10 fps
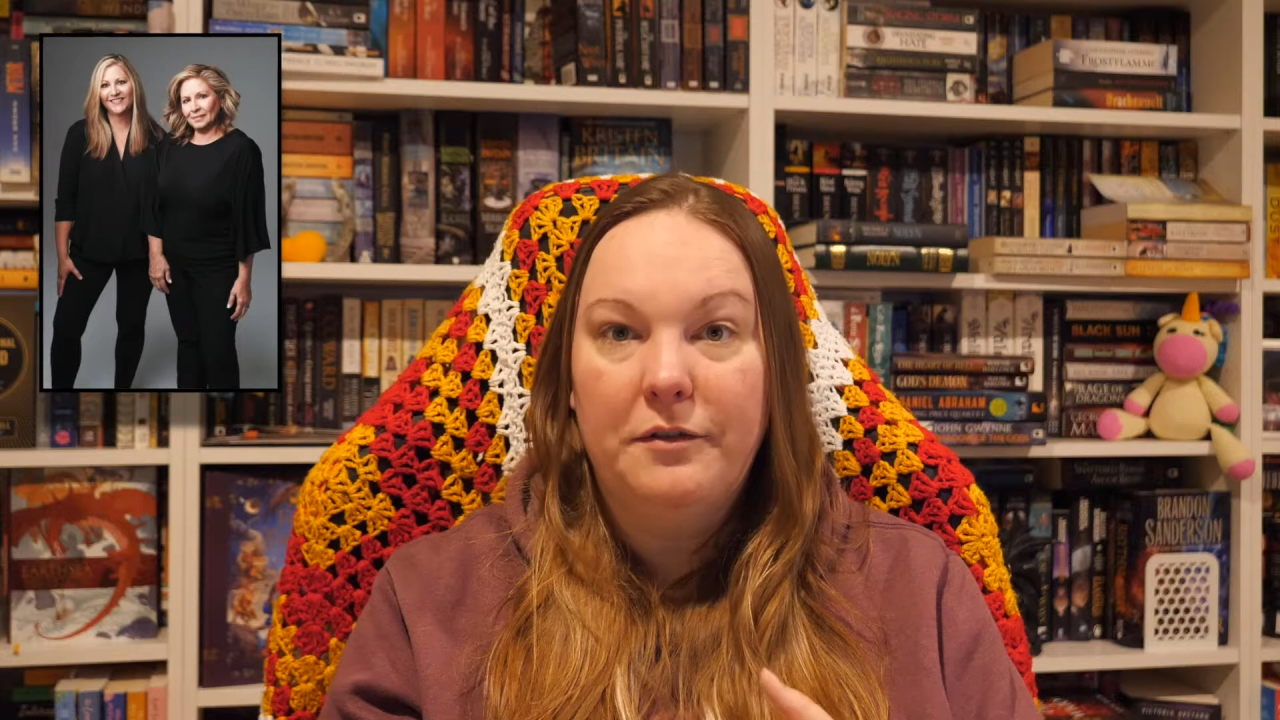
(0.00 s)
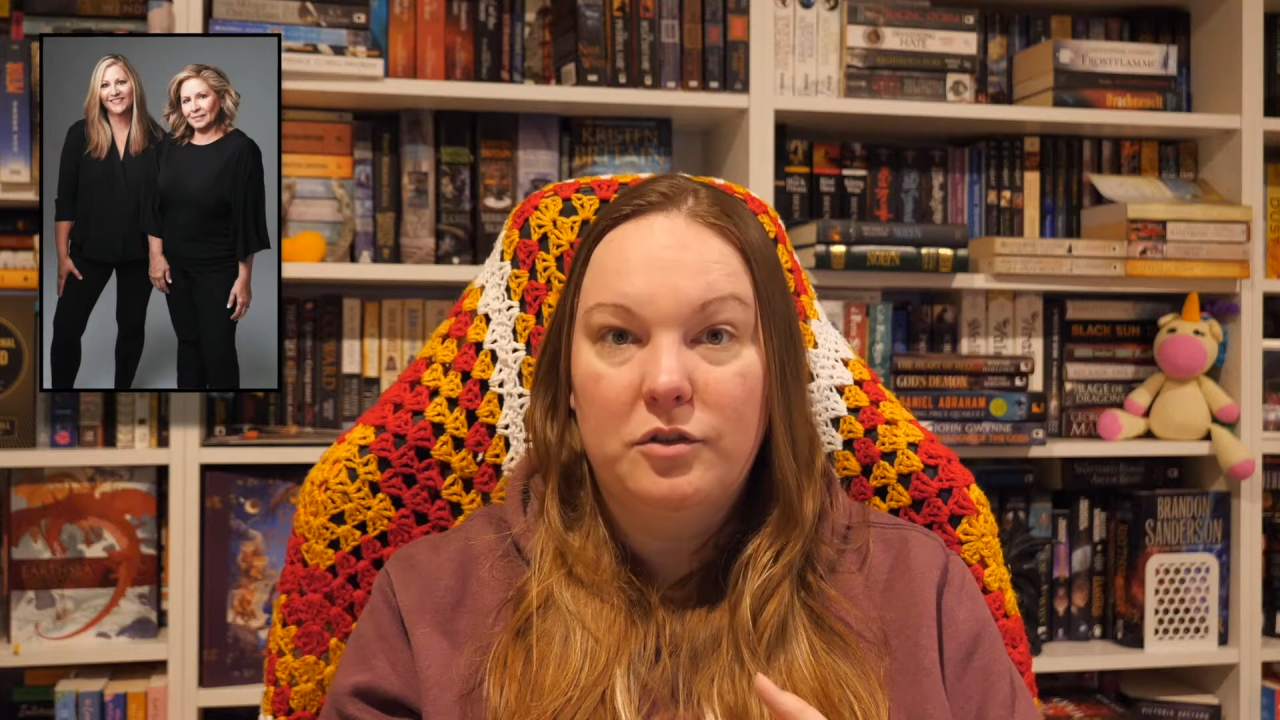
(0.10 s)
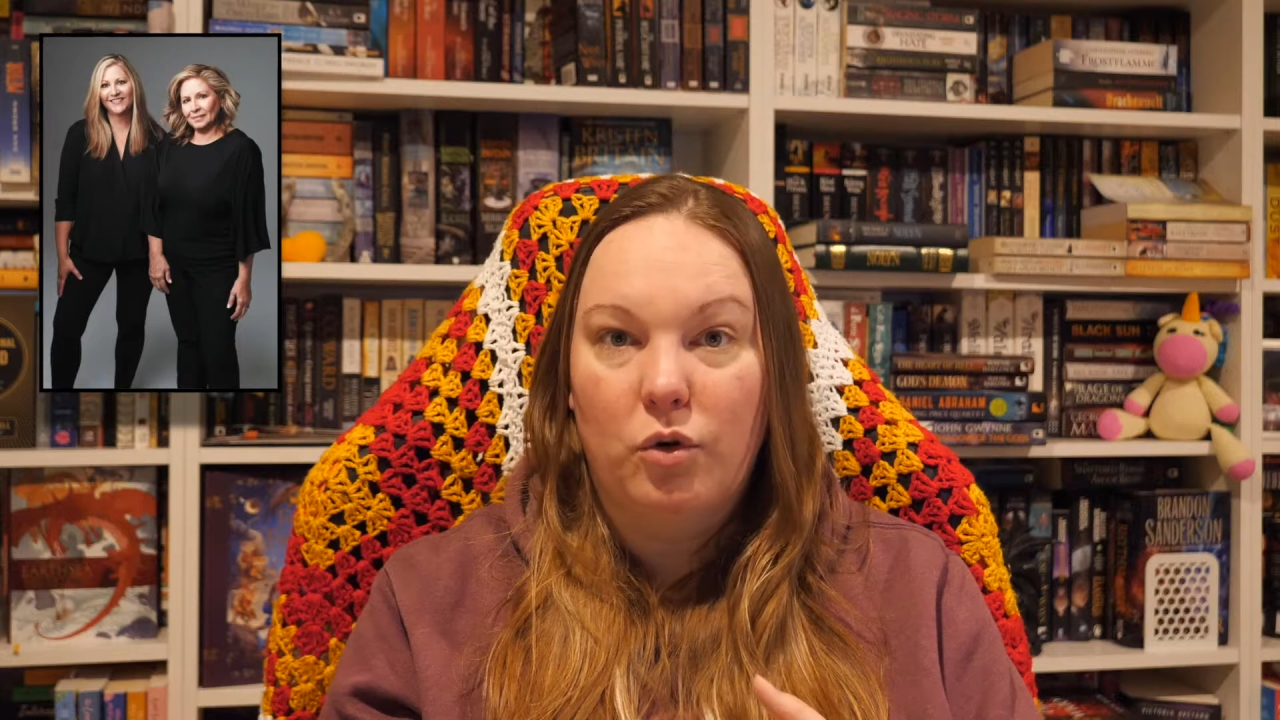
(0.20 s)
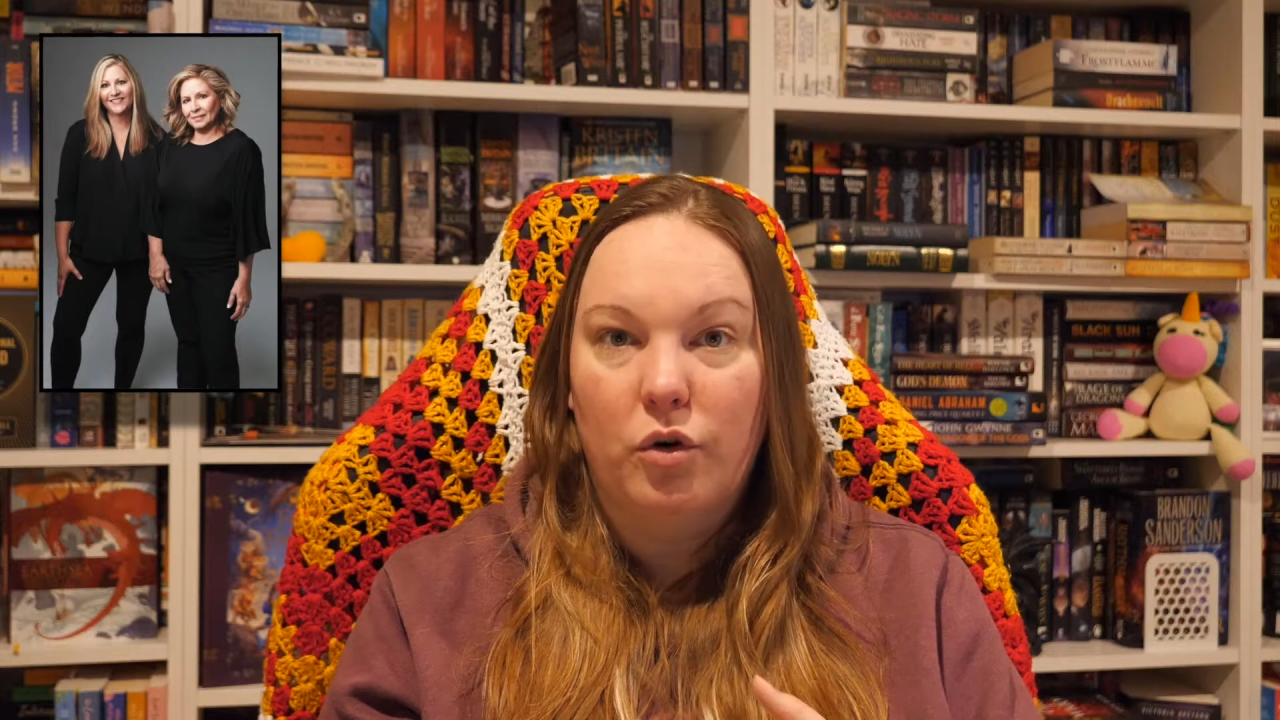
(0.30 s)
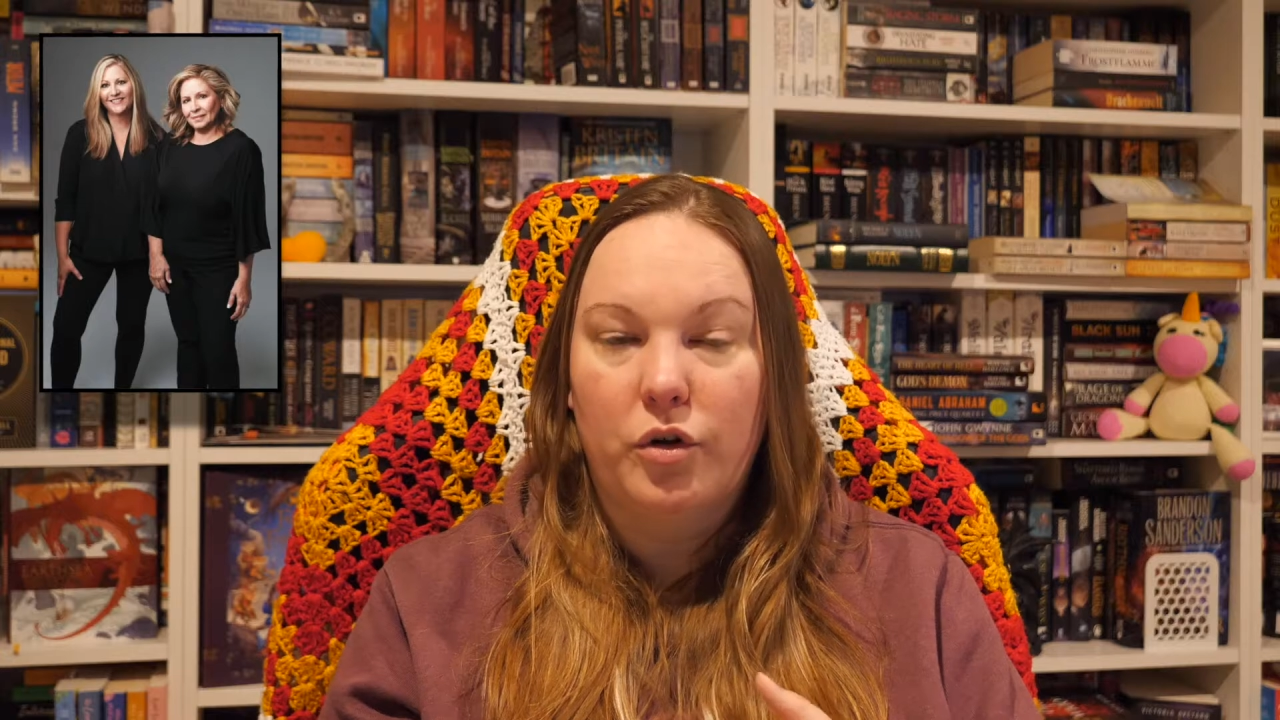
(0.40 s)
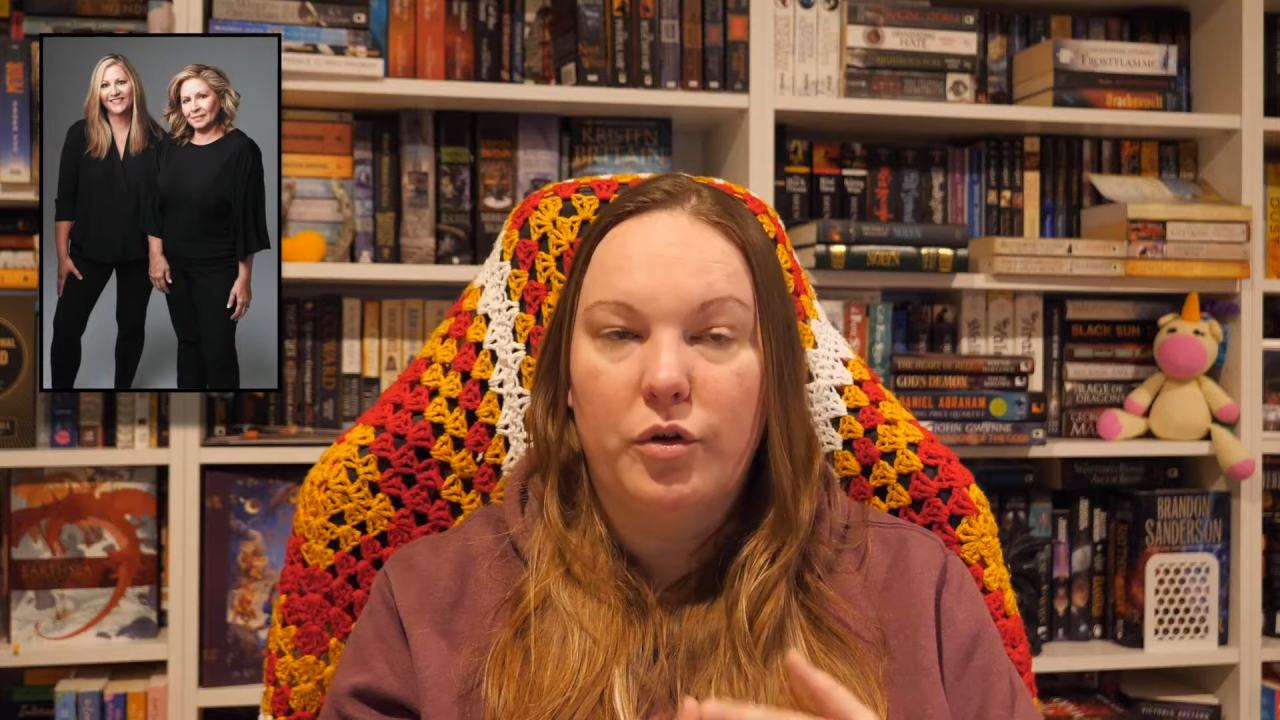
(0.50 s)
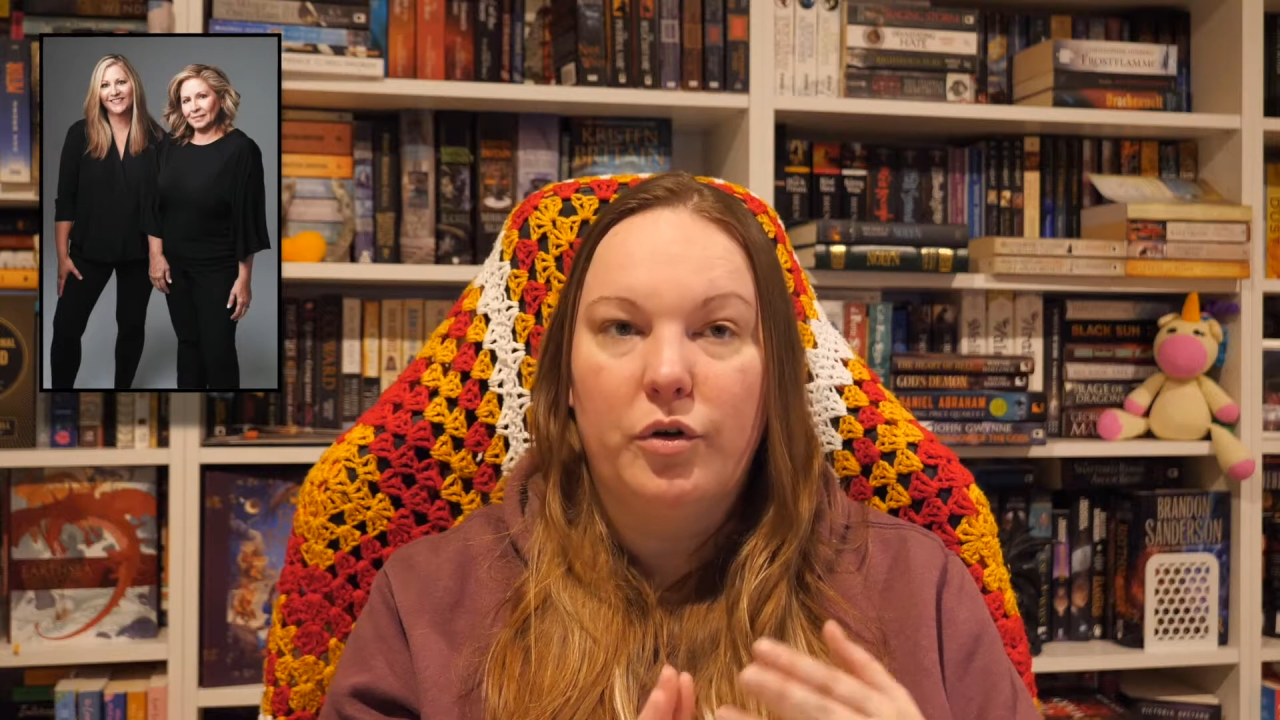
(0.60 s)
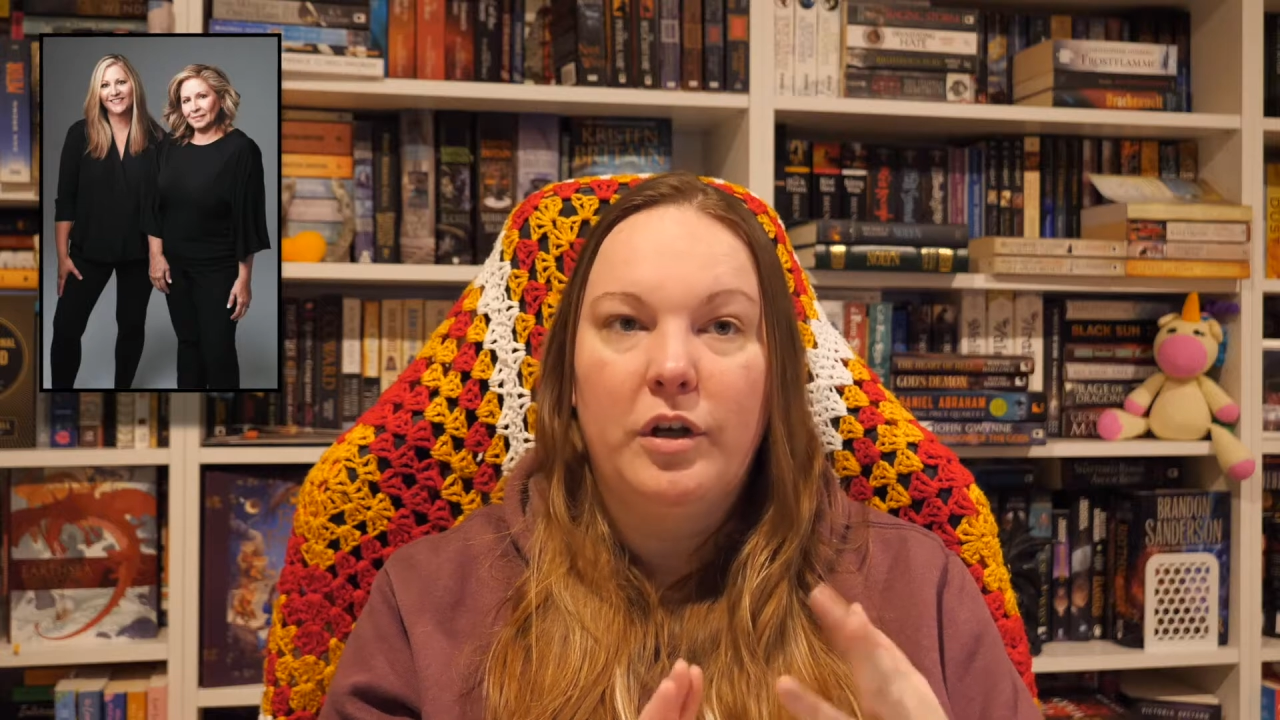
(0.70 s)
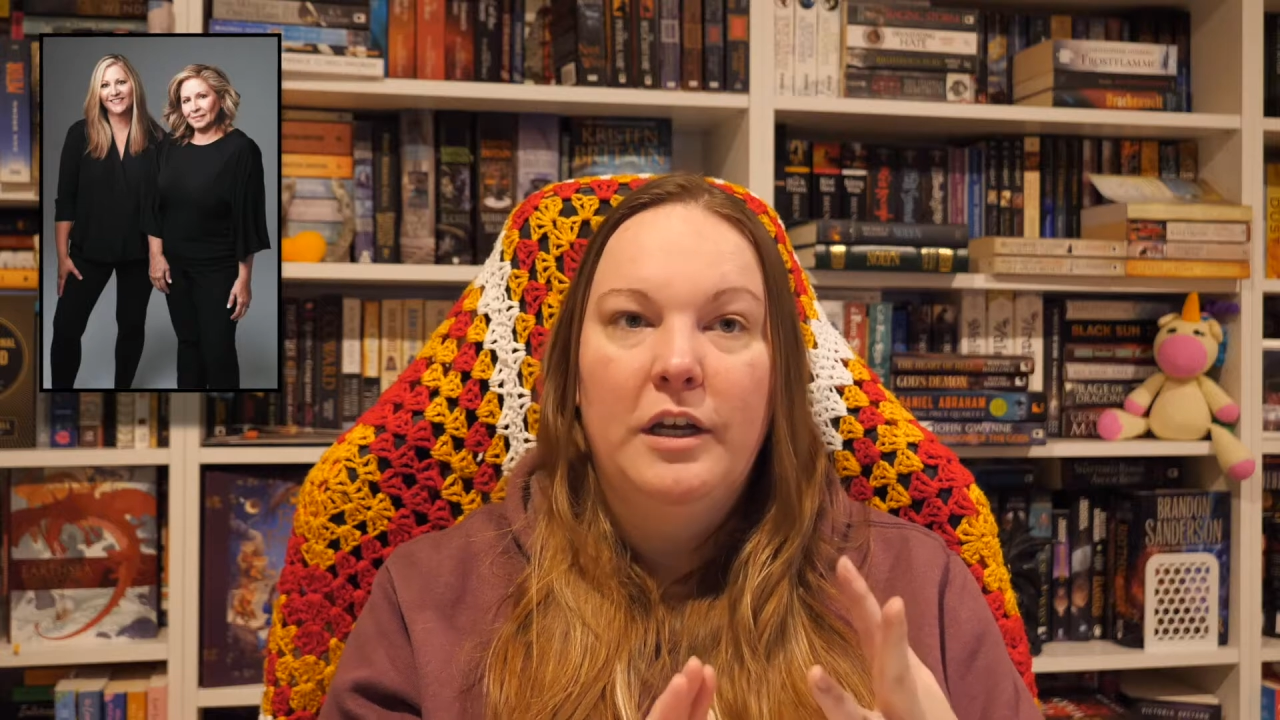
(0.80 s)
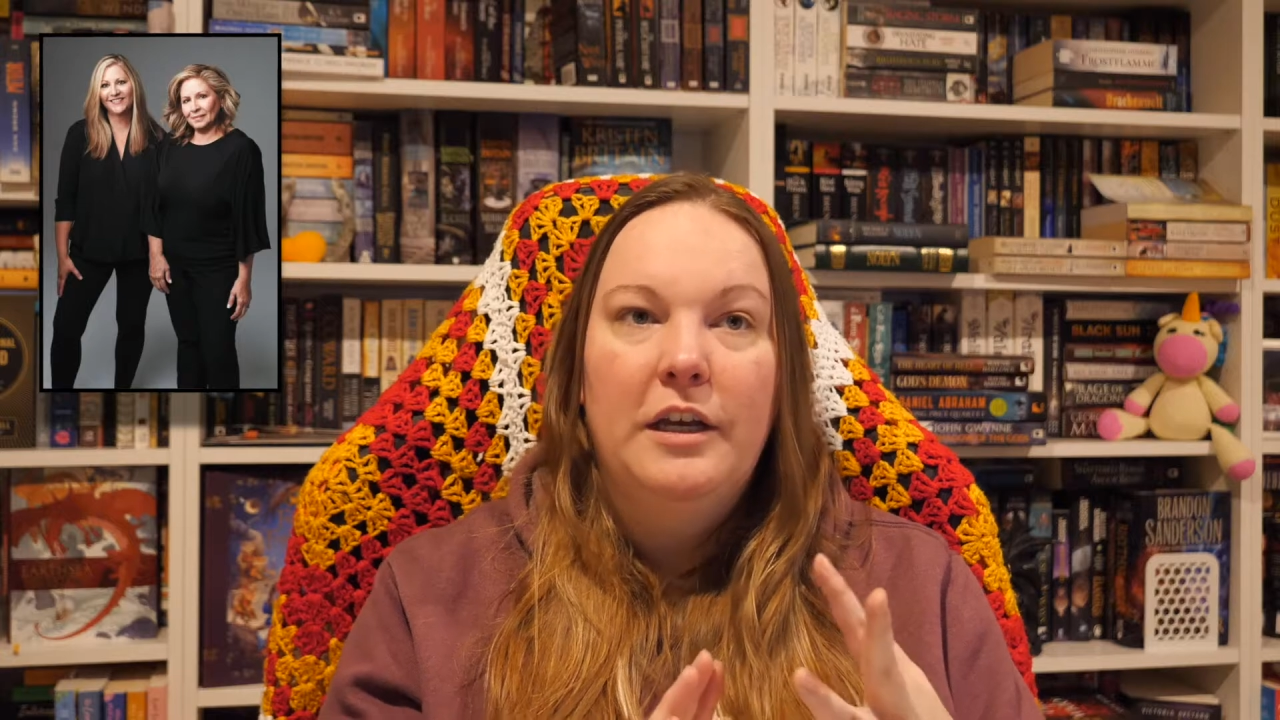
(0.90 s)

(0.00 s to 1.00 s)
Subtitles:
Stalker,